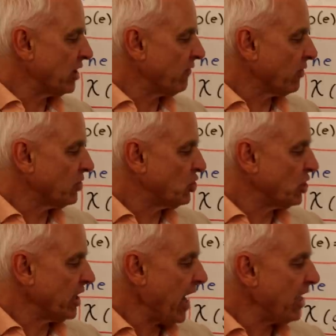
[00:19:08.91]
inverse
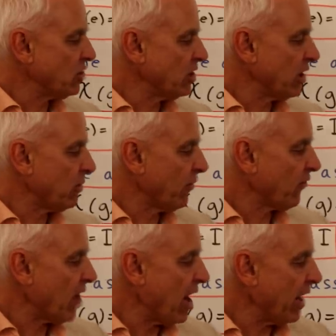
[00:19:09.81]
GH equals
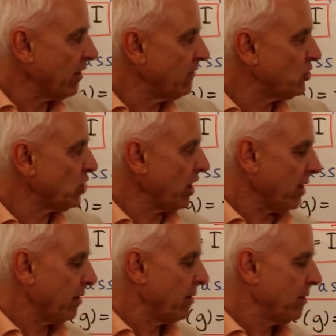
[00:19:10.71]
chi of G.